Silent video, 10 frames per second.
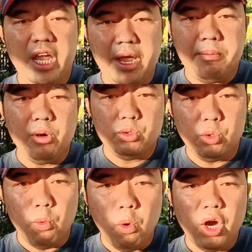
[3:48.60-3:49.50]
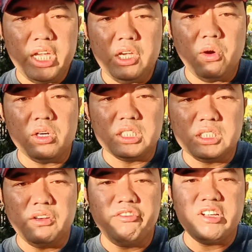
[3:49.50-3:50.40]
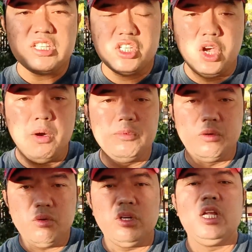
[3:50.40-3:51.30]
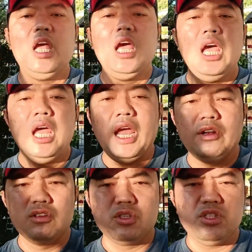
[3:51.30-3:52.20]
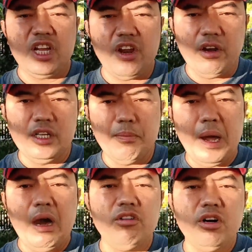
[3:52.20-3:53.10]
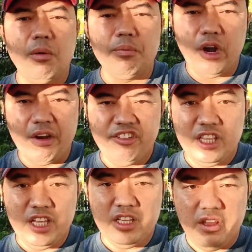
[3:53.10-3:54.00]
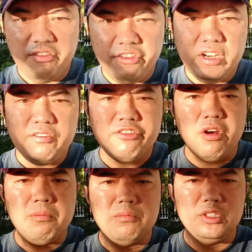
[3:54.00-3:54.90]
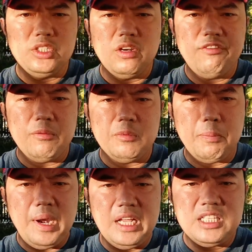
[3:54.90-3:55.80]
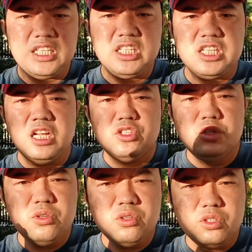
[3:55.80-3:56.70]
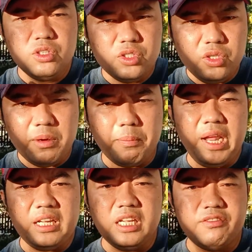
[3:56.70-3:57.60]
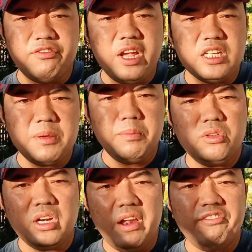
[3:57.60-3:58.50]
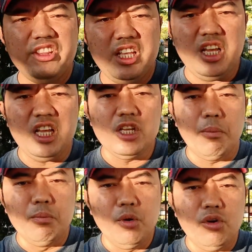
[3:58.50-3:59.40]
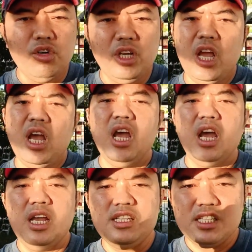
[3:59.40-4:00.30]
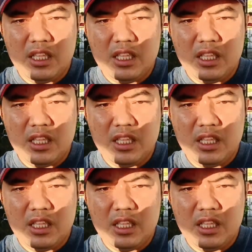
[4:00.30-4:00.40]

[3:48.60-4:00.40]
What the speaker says: able to walking on the surface of the road. And also the power of gravity different from the planets to the planet. For example, the gravity in the moon is